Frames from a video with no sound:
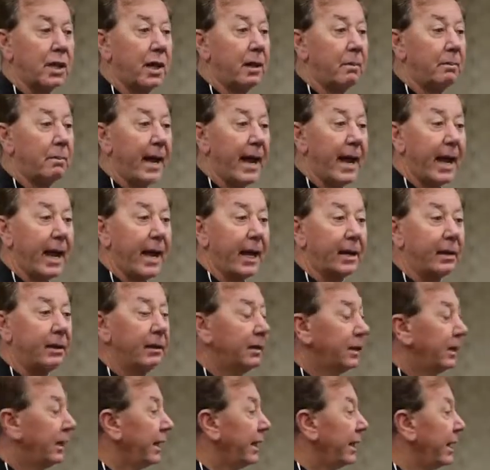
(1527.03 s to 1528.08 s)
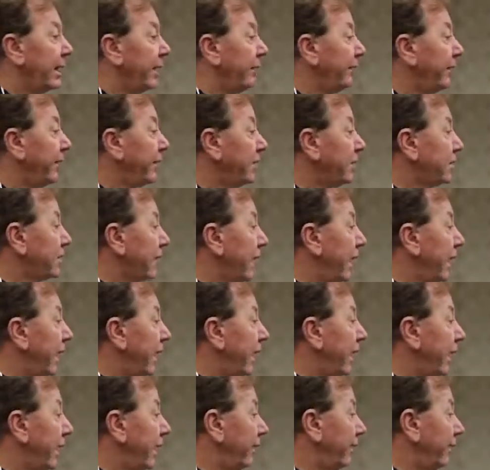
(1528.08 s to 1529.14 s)
And a man, if he's
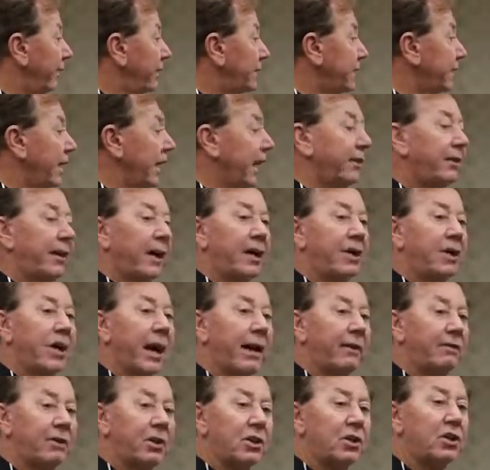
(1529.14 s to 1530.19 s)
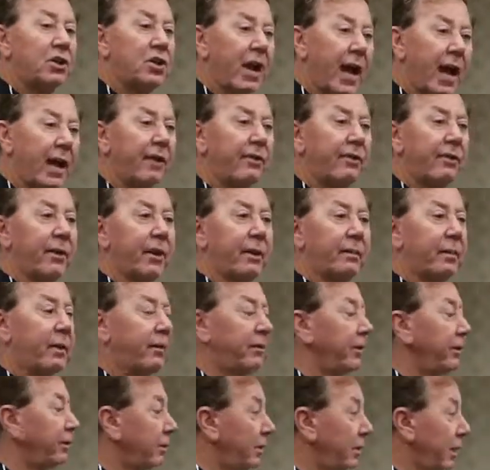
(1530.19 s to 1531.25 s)
dead, they have to shave him
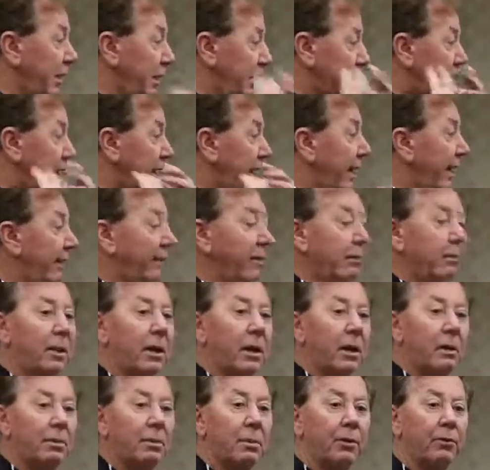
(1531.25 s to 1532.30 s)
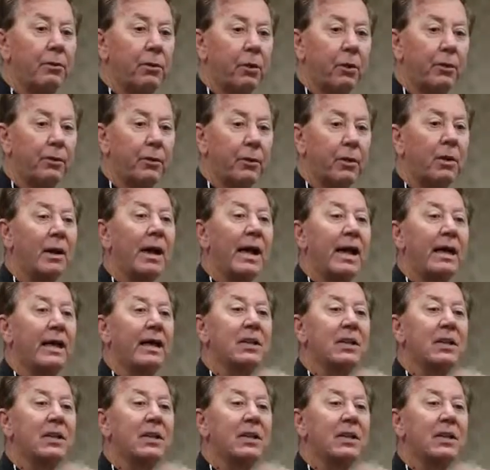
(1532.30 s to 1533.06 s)
if he didn't have a beard before a funeral,